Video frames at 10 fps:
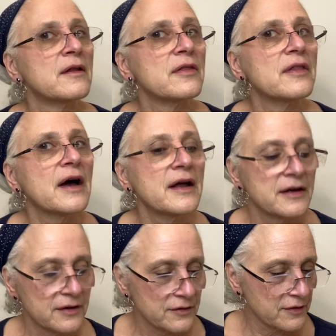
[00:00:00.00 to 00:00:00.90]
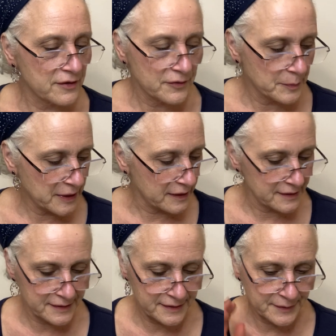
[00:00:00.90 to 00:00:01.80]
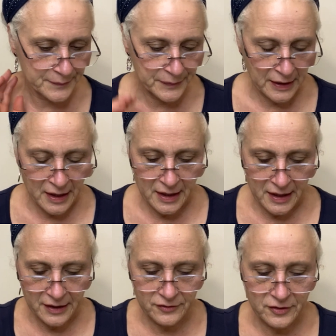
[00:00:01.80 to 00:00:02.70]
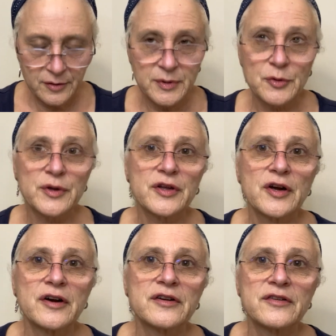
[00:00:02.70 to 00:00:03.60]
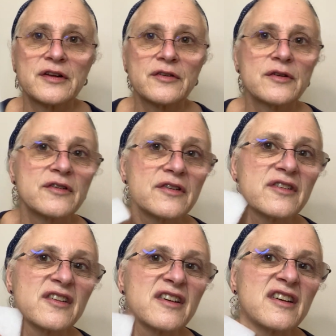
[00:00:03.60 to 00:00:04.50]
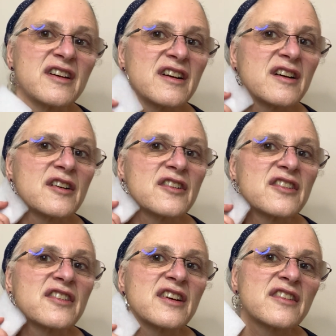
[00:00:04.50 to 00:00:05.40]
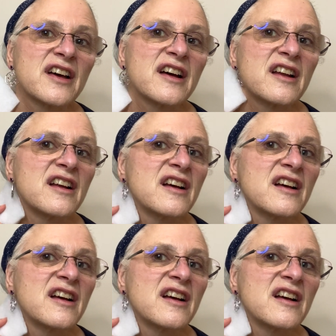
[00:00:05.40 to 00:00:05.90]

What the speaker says: That is this piece. It's going to be really hard to see. So this is the, just stick that